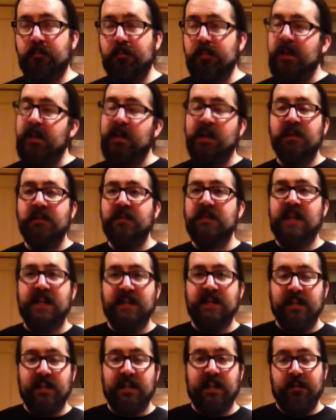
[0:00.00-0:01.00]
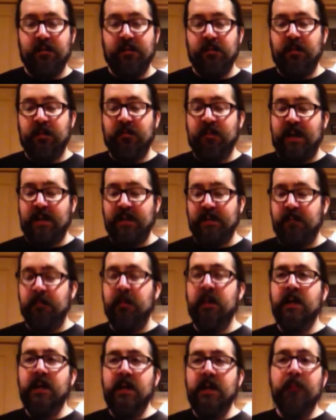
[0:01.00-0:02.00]
they don't technically have to be random.
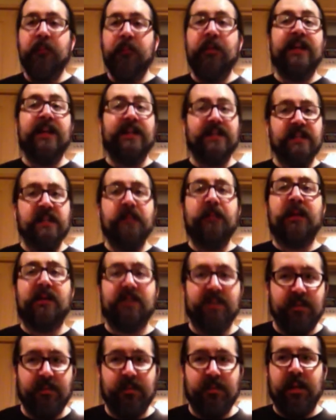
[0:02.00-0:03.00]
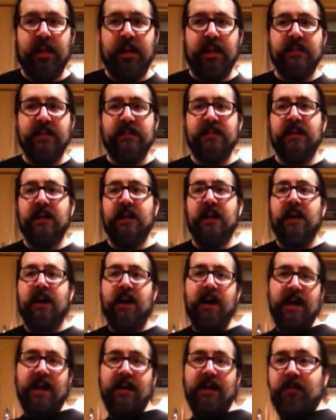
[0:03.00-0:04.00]
But in the spirit of things,
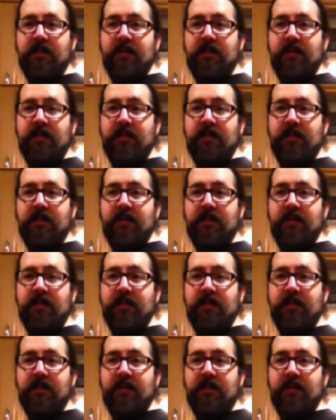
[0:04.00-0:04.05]
I have